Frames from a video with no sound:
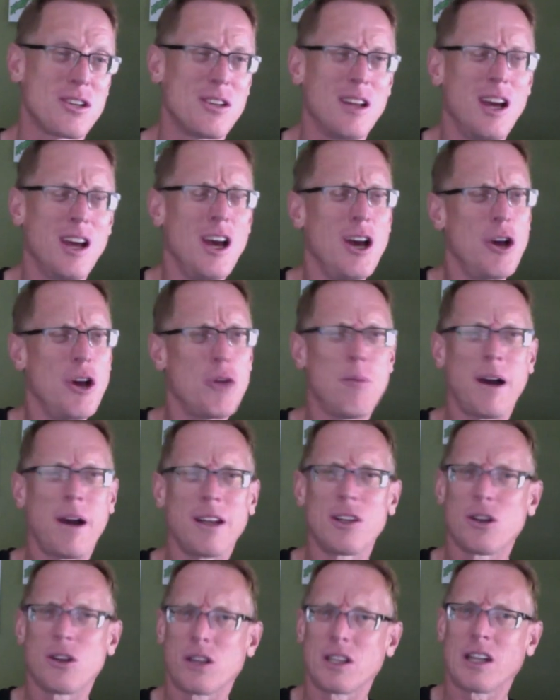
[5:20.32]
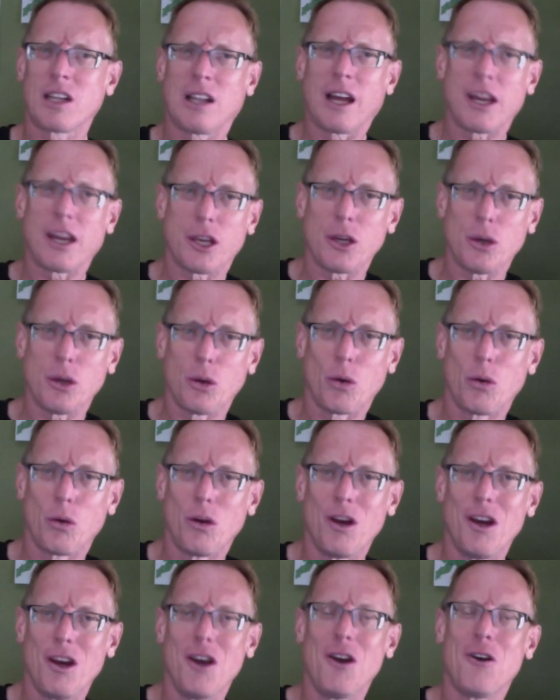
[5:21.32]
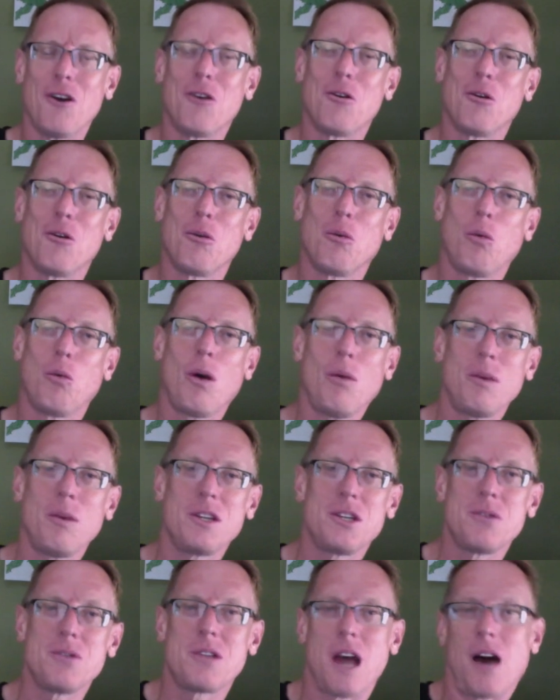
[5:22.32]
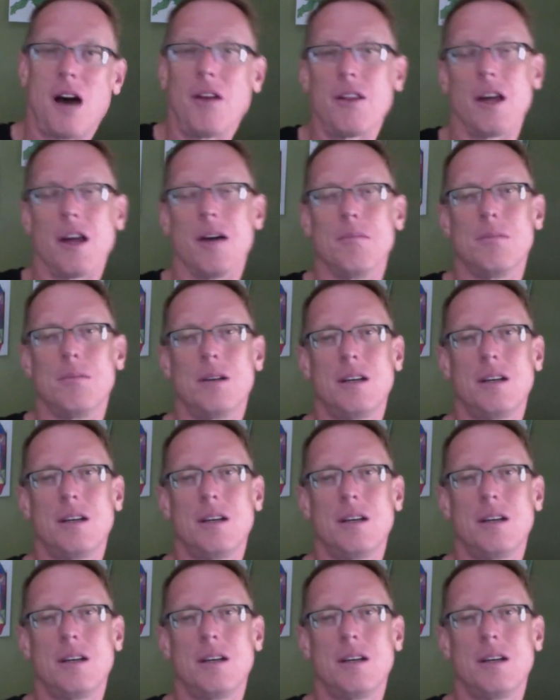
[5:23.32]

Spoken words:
who might look a little like you, what would you tell them